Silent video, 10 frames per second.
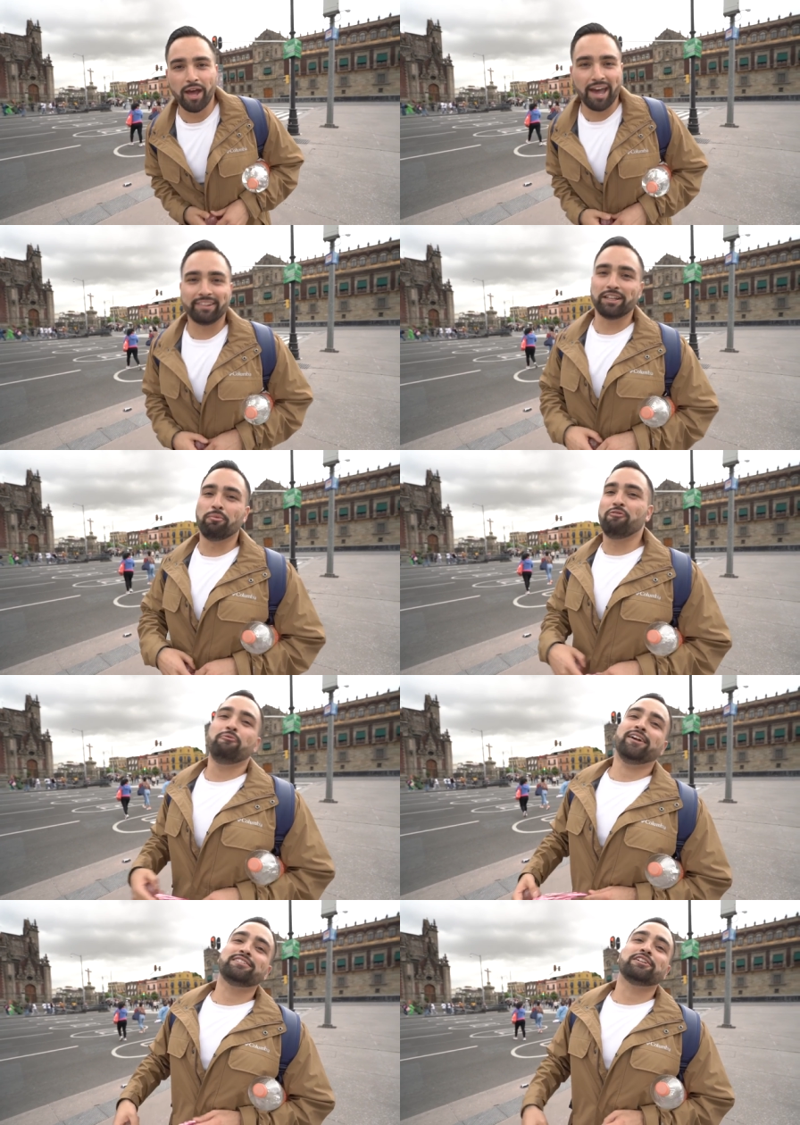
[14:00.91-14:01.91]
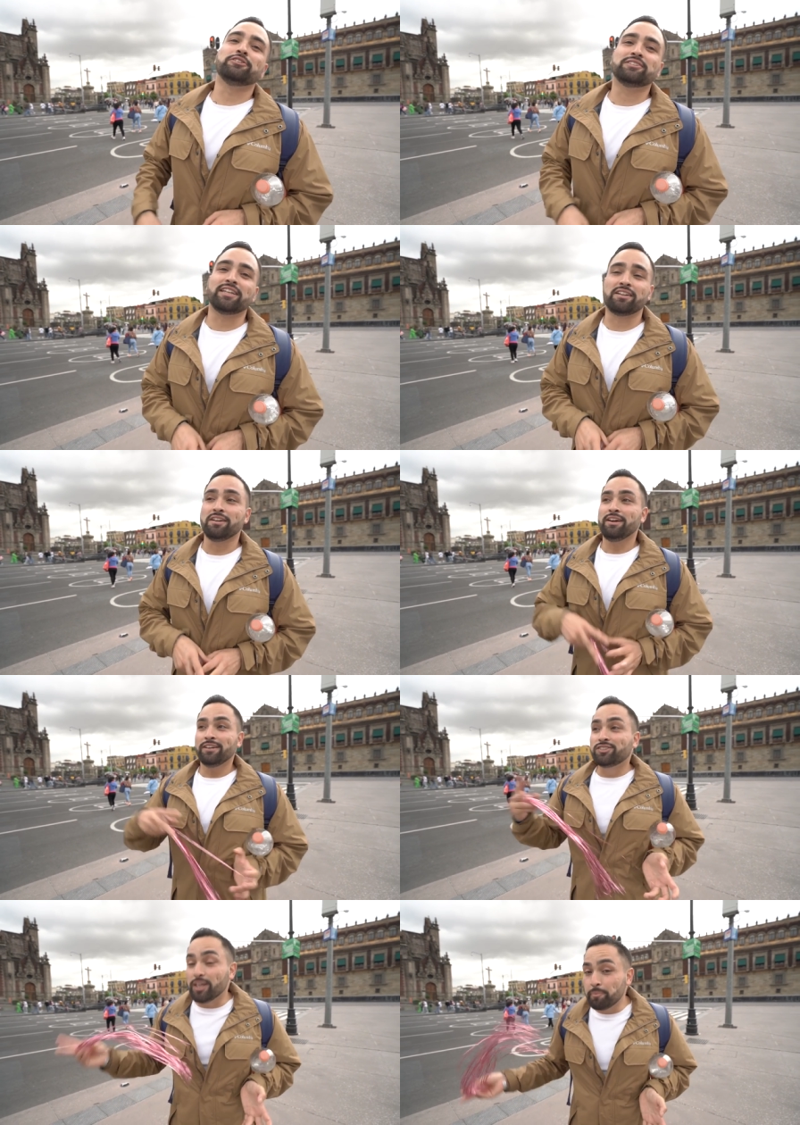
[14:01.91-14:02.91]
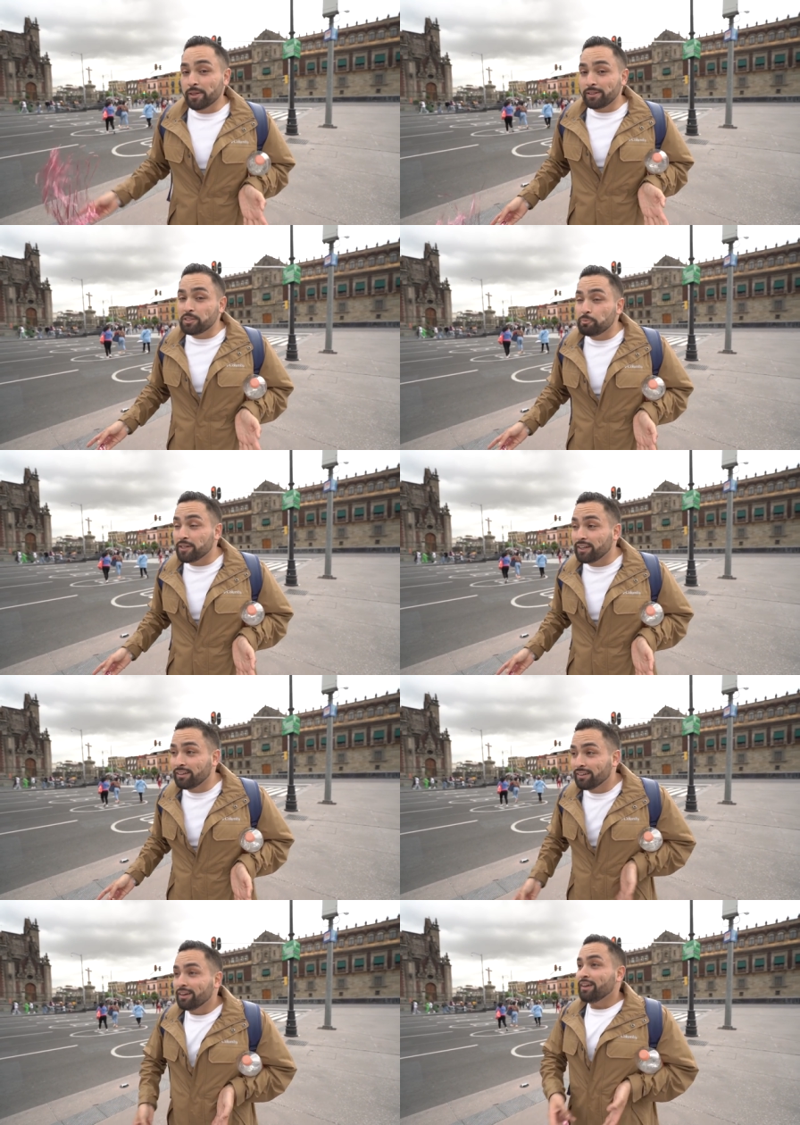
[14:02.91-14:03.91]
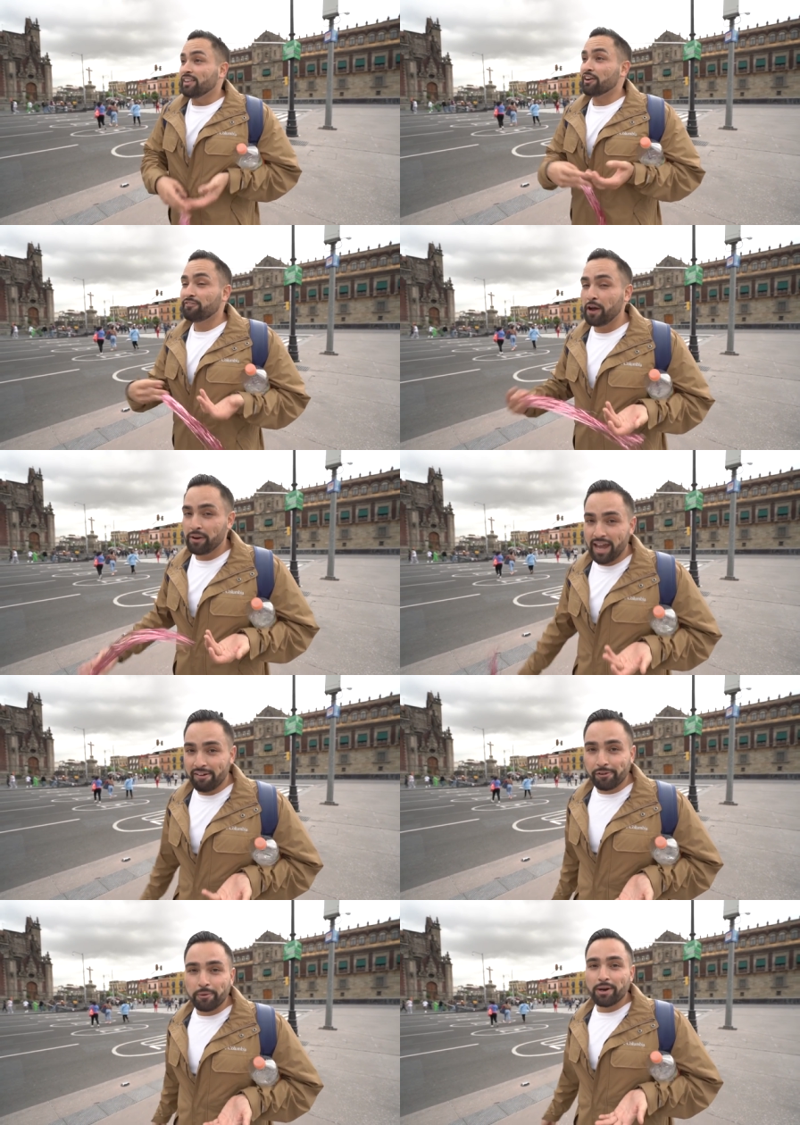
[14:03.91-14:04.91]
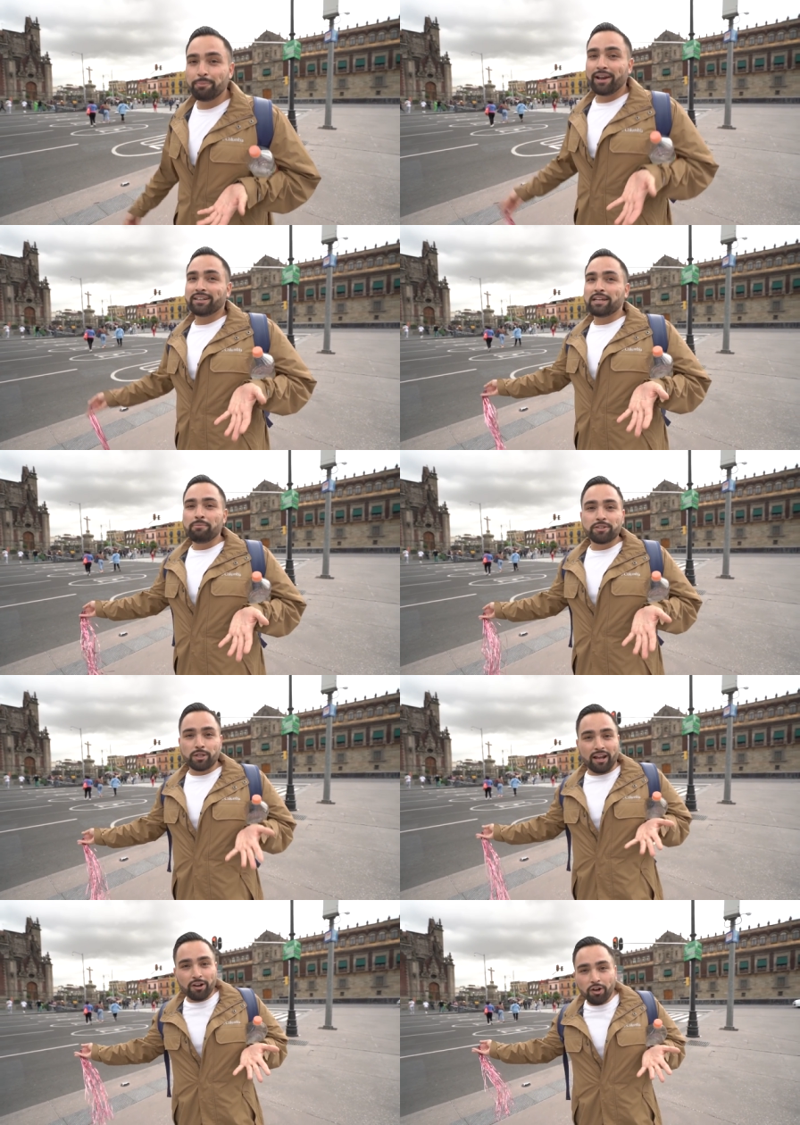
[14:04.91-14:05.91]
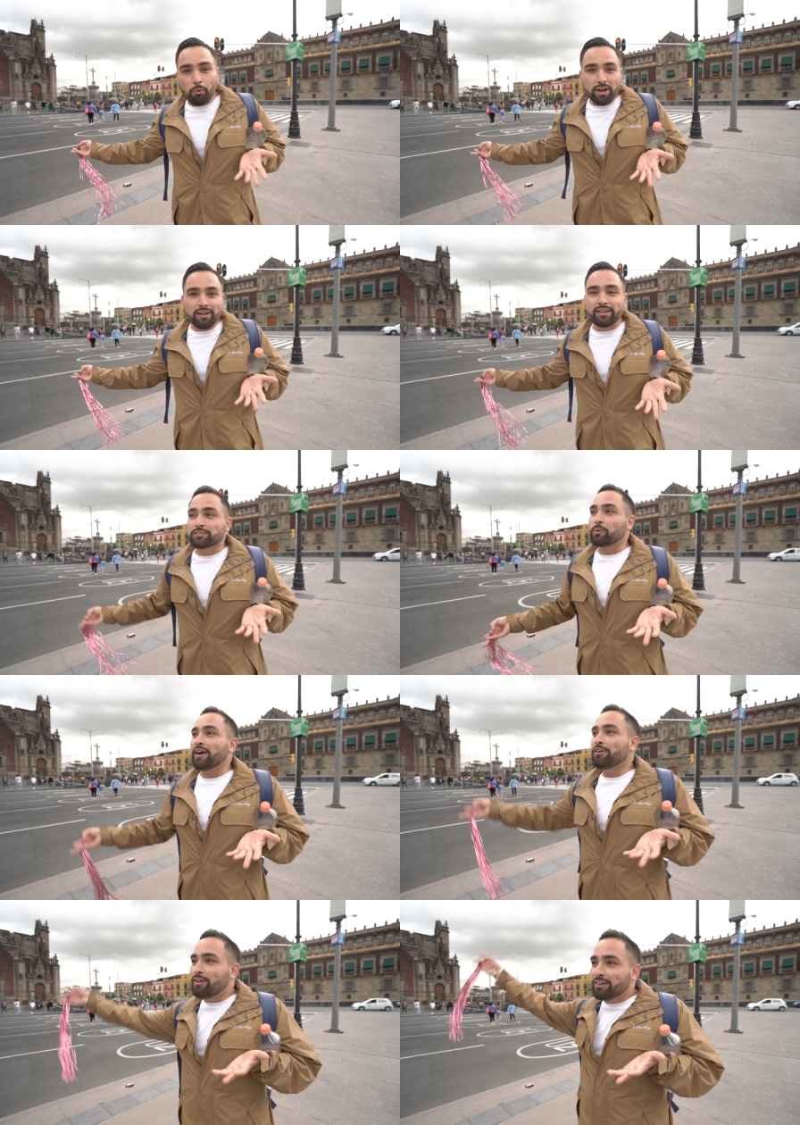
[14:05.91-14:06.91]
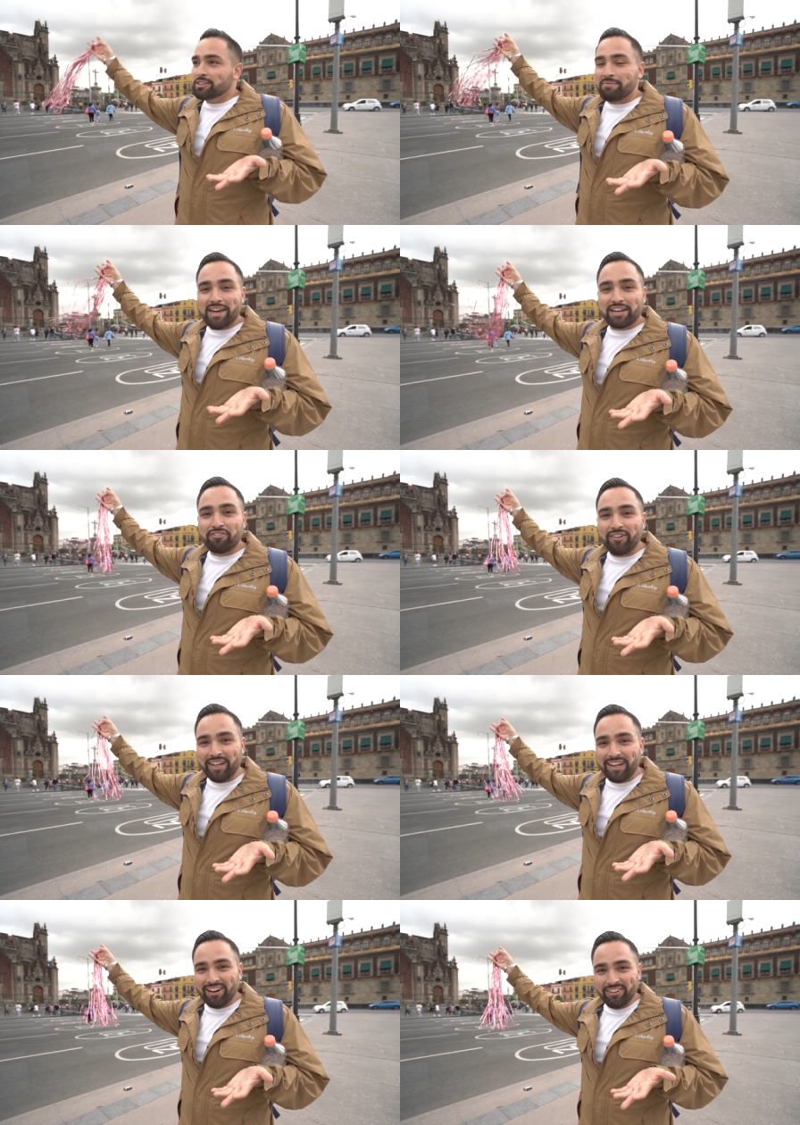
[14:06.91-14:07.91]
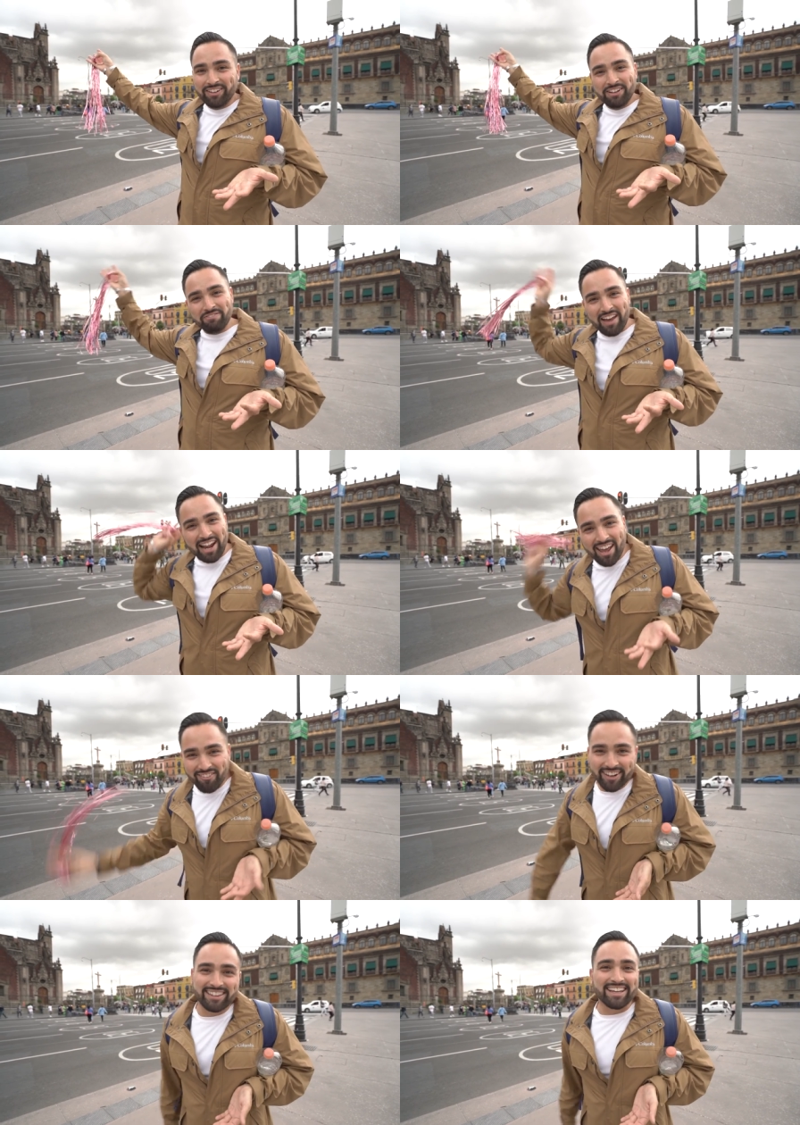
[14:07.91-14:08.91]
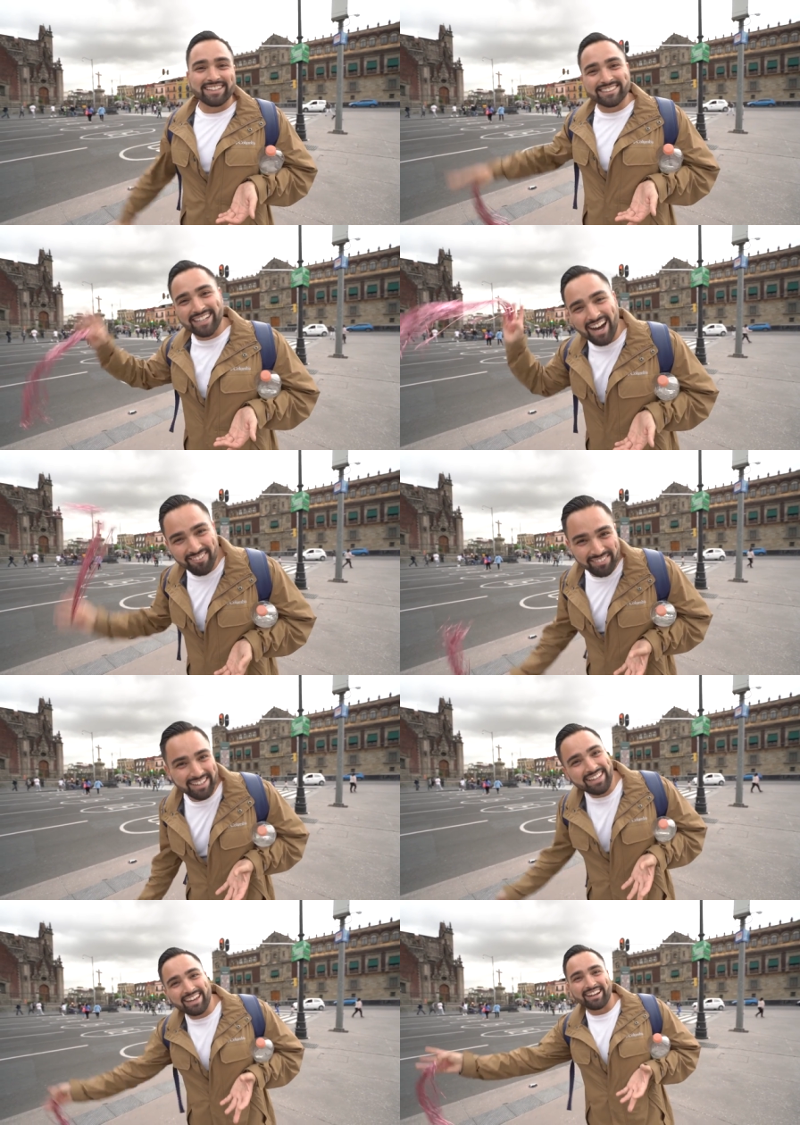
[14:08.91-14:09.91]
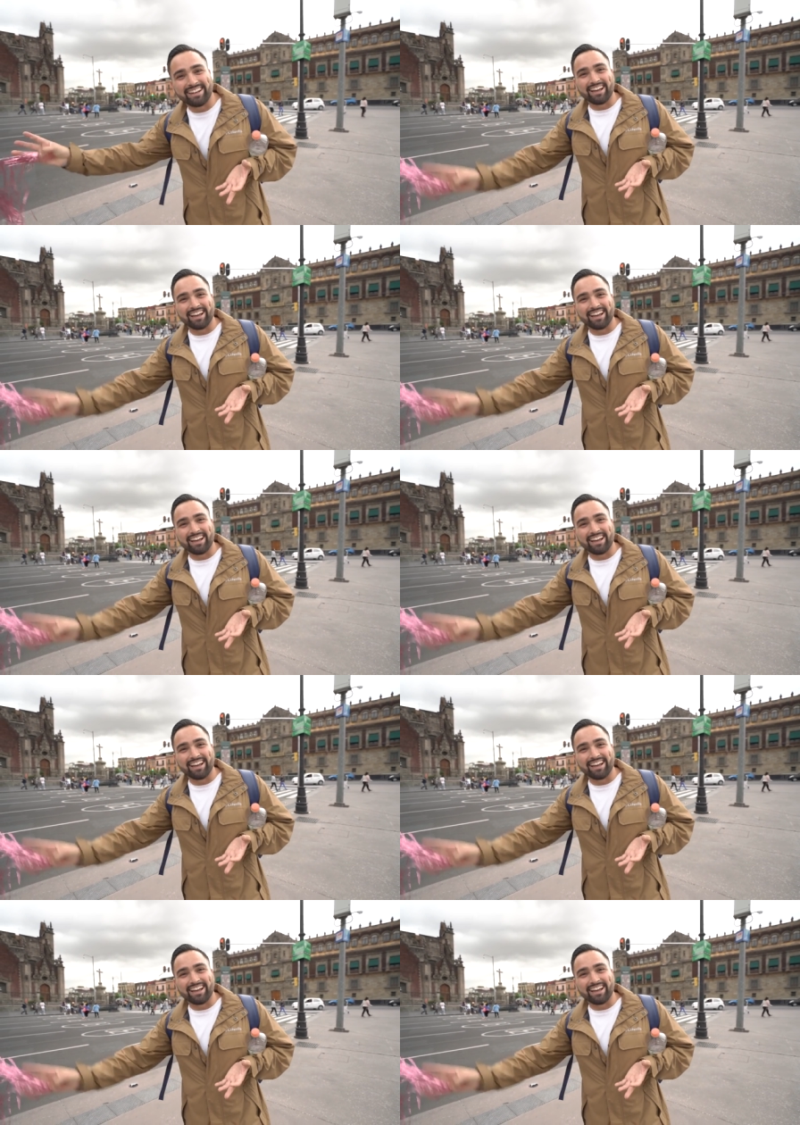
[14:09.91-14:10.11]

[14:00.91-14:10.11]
anthem of Mexico City. Typically speaking, they're found everywhere, but as I mentioned, I don't know what it is. When I go out to make a video, man, everything is complicated,